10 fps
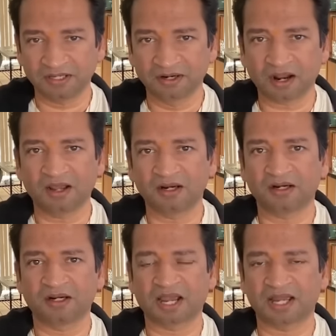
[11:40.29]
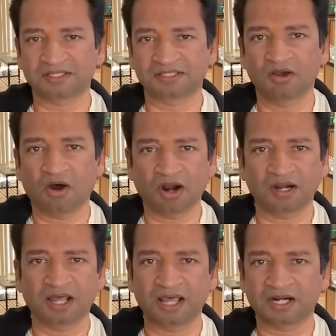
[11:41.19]
Iran has
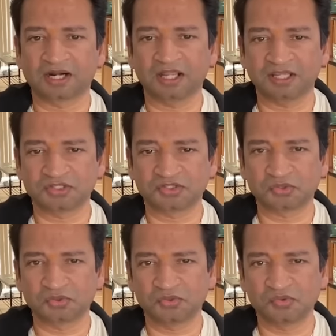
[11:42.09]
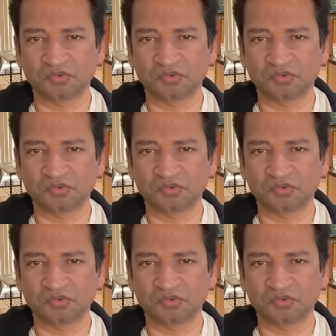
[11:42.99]
got direct links to